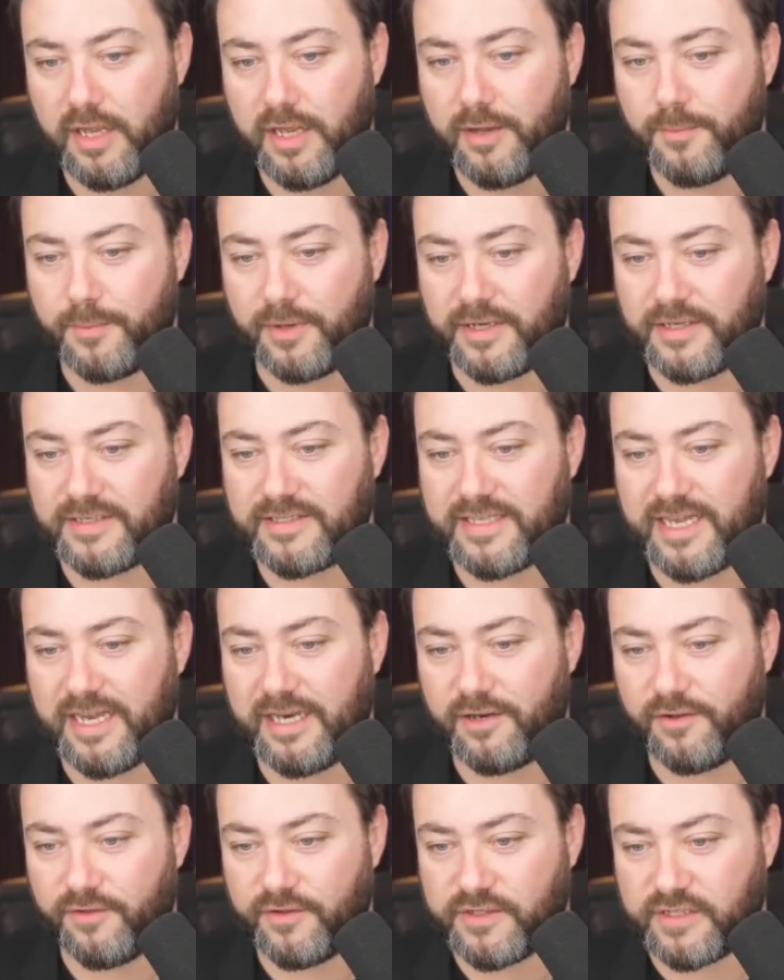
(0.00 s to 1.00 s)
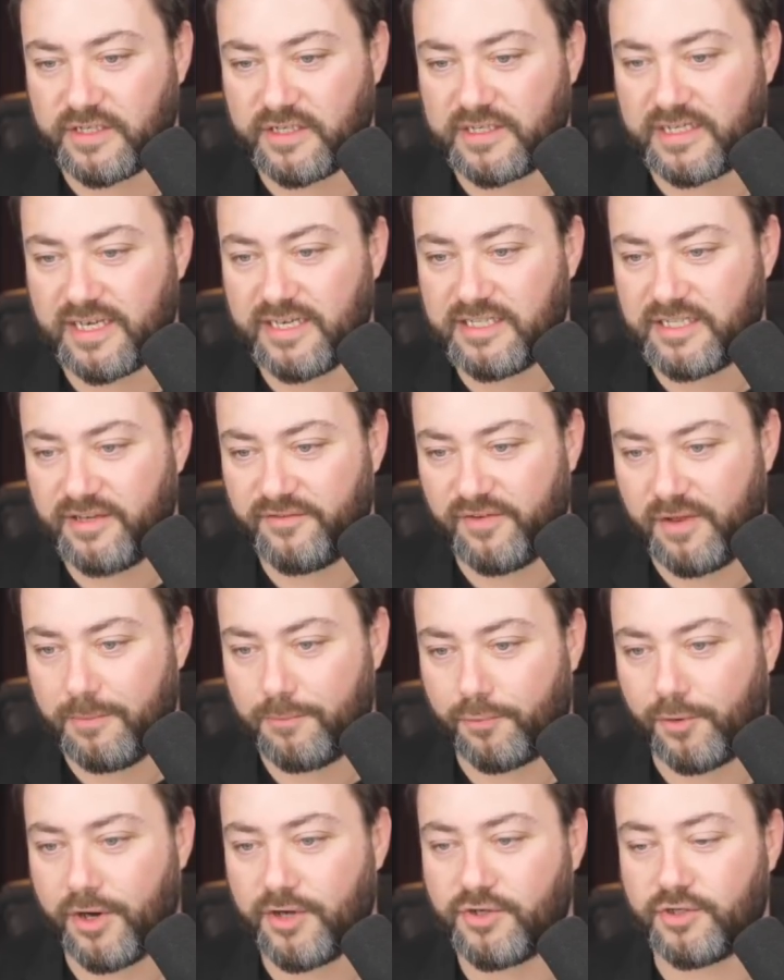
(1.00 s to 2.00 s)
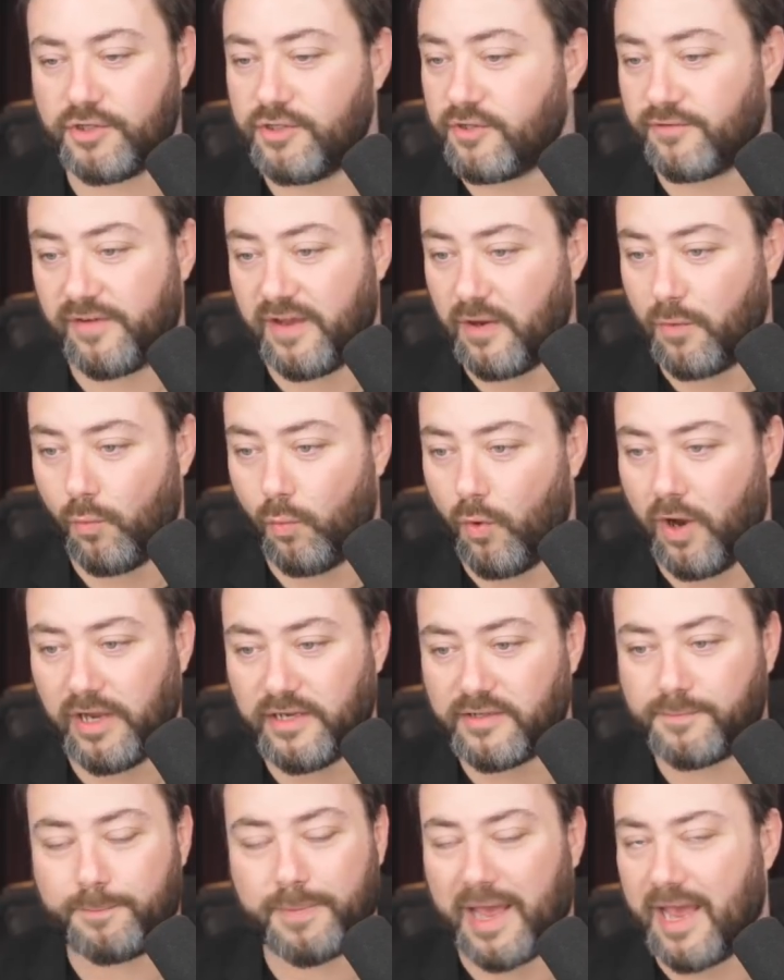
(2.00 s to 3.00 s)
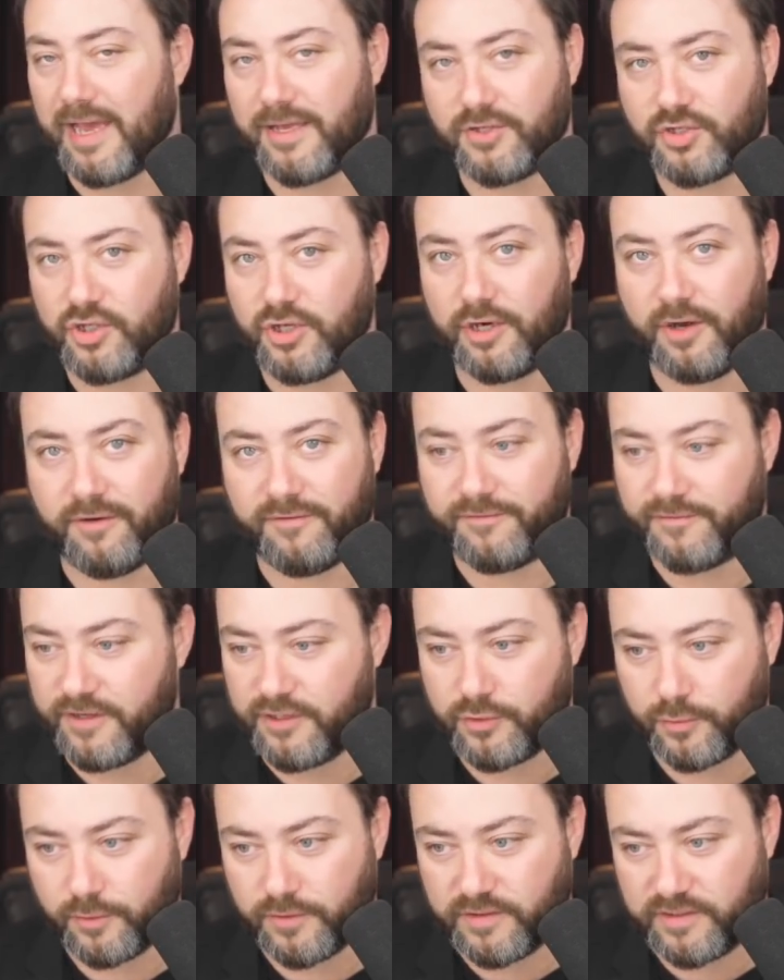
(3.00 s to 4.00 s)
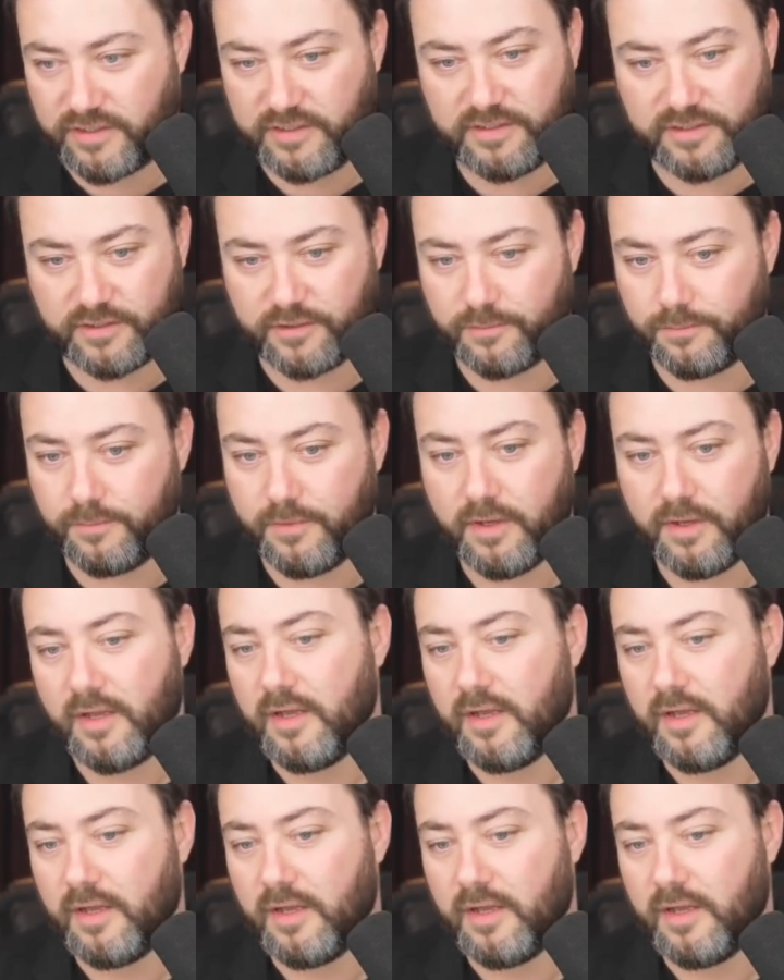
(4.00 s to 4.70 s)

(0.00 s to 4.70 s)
but instead the successive impressions of a white patch in our visual system,